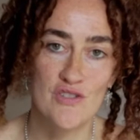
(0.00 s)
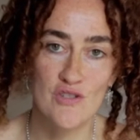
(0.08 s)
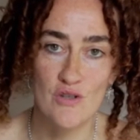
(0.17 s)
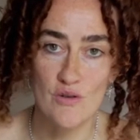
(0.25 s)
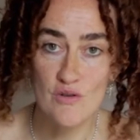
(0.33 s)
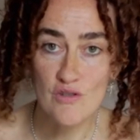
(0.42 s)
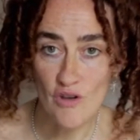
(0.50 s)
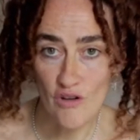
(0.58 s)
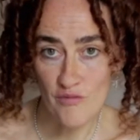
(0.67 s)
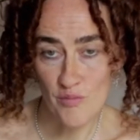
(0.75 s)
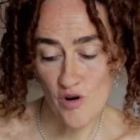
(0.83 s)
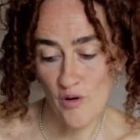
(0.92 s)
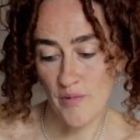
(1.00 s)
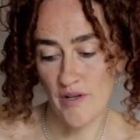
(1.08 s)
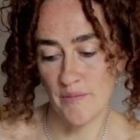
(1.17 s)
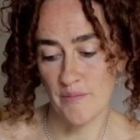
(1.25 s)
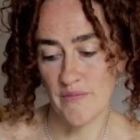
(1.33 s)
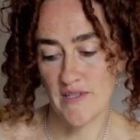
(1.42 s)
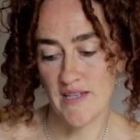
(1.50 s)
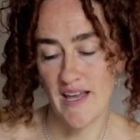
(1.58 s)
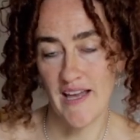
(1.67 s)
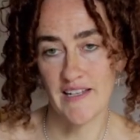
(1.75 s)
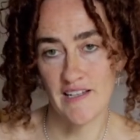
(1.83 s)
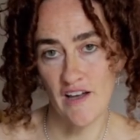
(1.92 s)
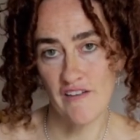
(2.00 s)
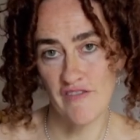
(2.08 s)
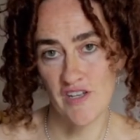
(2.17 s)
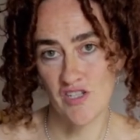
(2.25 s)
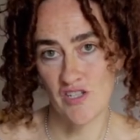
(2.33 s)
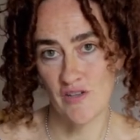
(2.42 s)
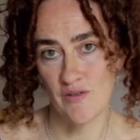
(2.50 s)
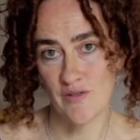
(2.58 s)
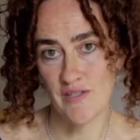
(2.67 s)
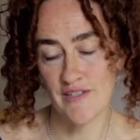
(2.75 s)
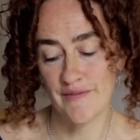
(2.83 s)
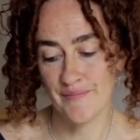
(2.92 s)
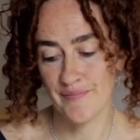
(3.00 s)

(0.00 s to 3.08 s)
to solve problems and life issues.